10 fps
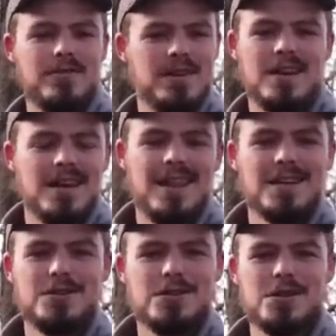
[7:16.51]
and
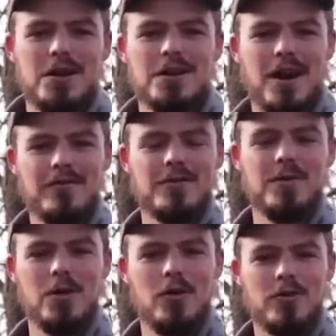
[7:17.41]
that's just
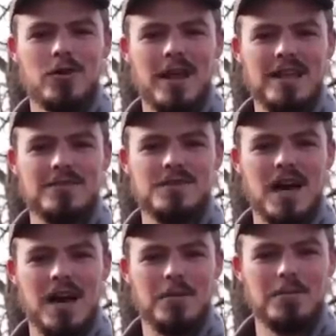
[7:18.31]
uncomfortable over a length of
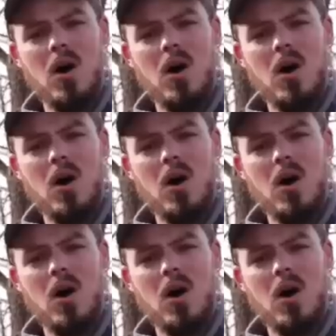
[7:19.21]
time.